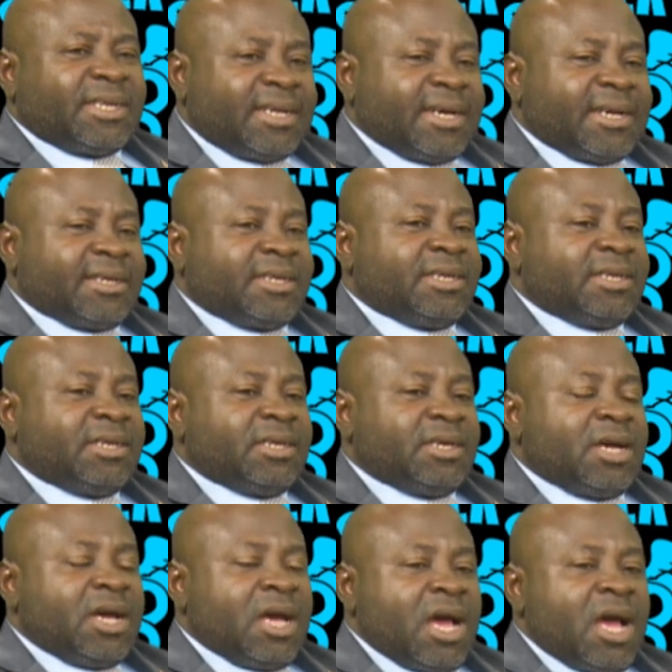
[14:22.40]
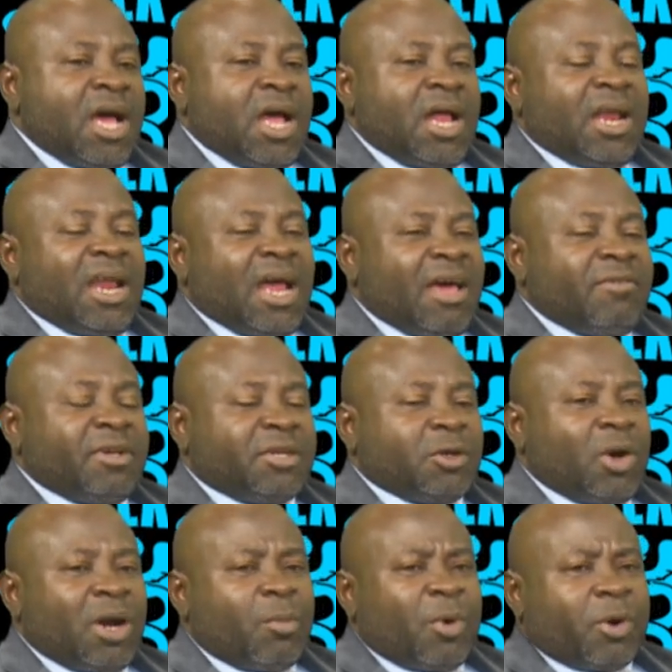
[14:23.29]
this. Life is
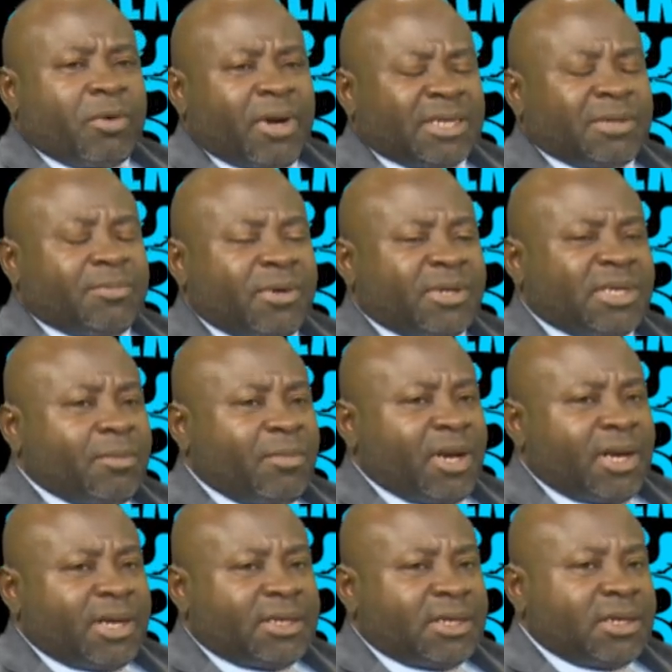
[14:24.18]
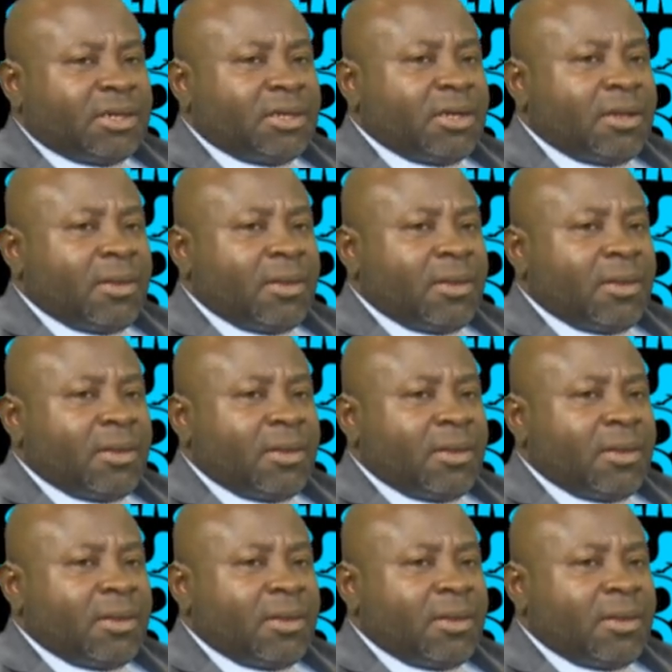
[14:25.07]
all about responsibility.